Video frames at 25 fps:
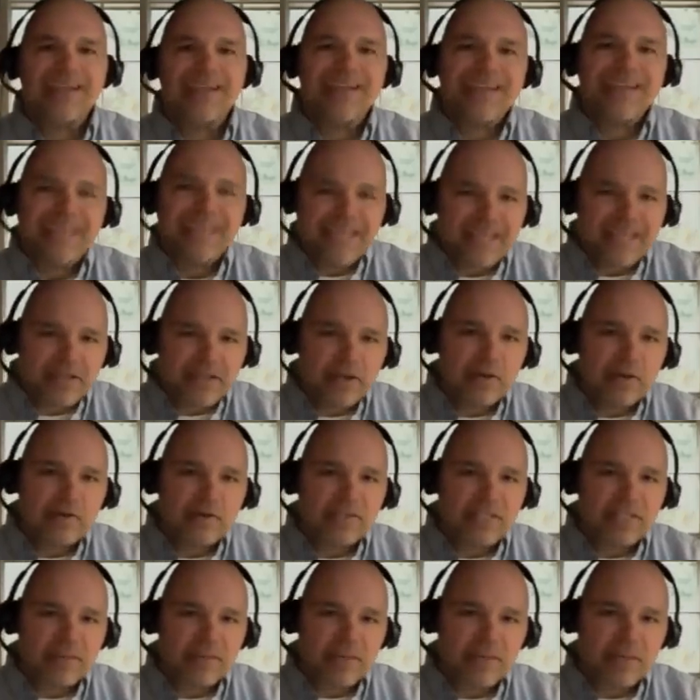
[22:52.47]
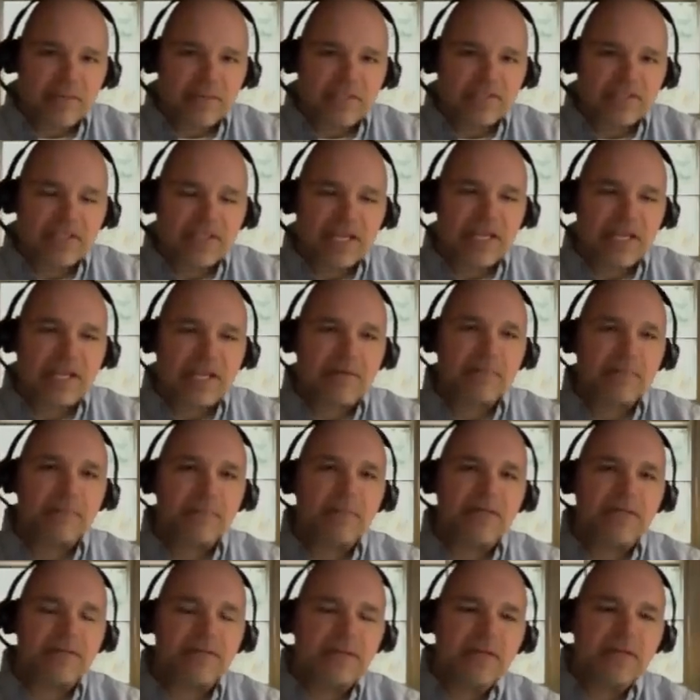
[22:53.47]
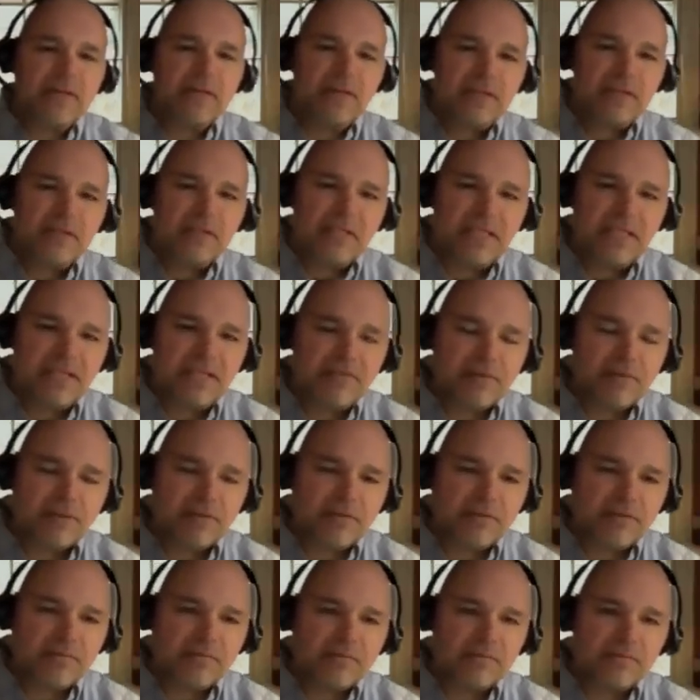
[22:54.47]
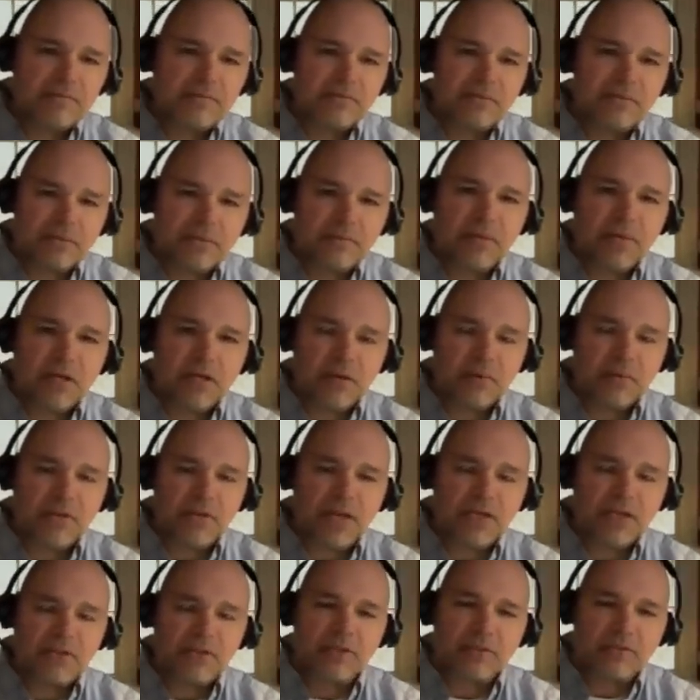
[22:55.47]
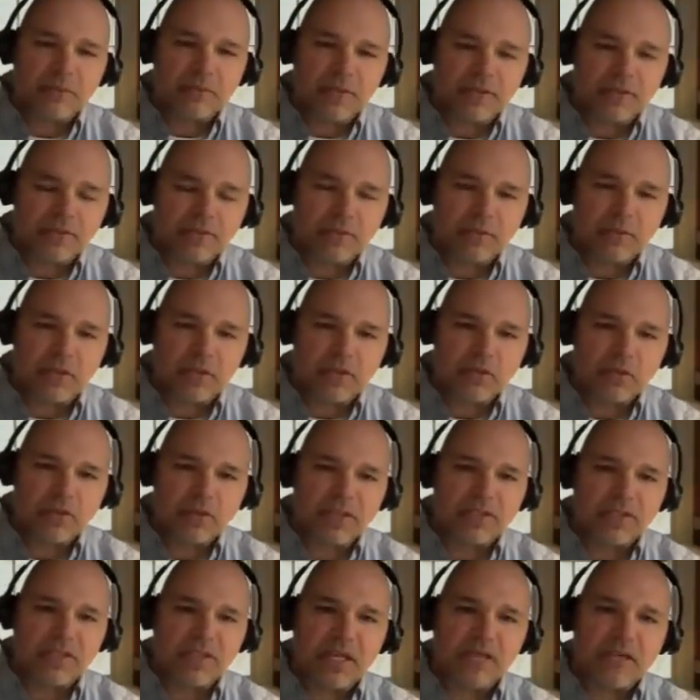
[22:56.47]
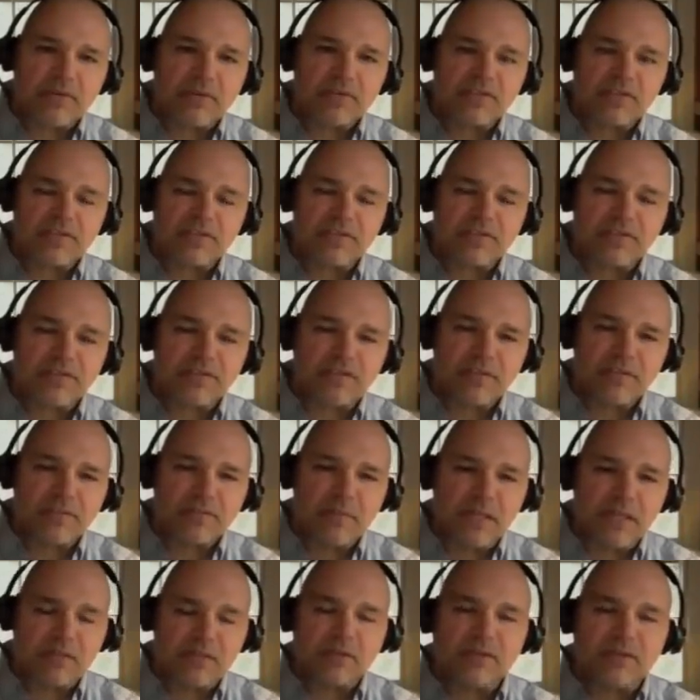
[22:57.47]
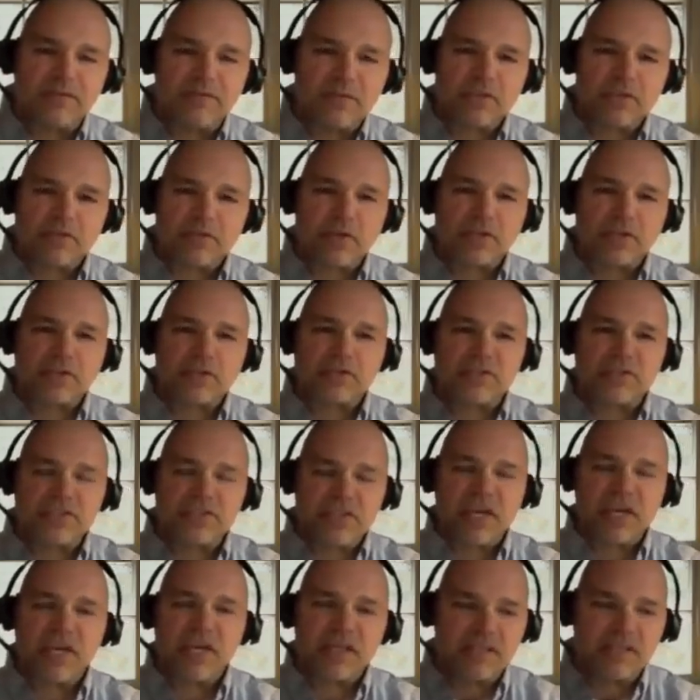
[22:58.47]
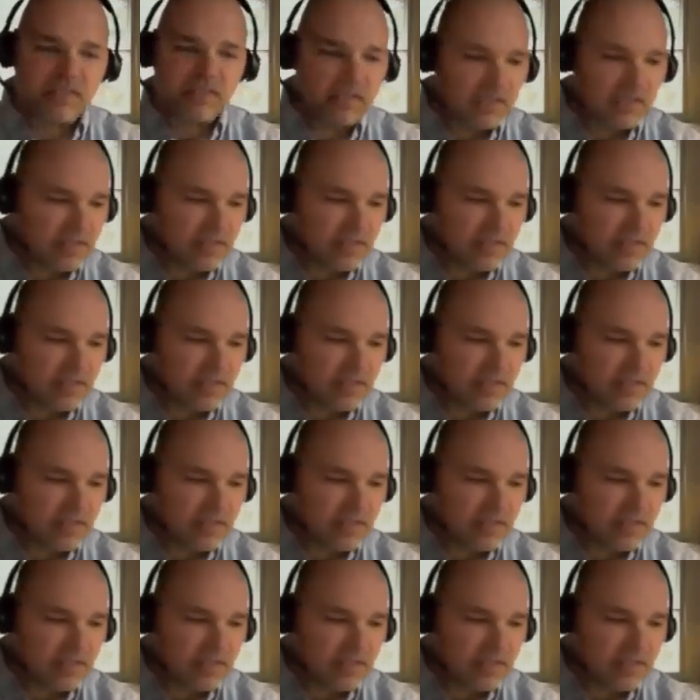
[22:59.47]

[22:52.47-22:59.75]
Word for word: he knows they made a mistake, but the evil cabal with a hundred with a, with a trillion dollars of, of medical infrastructure design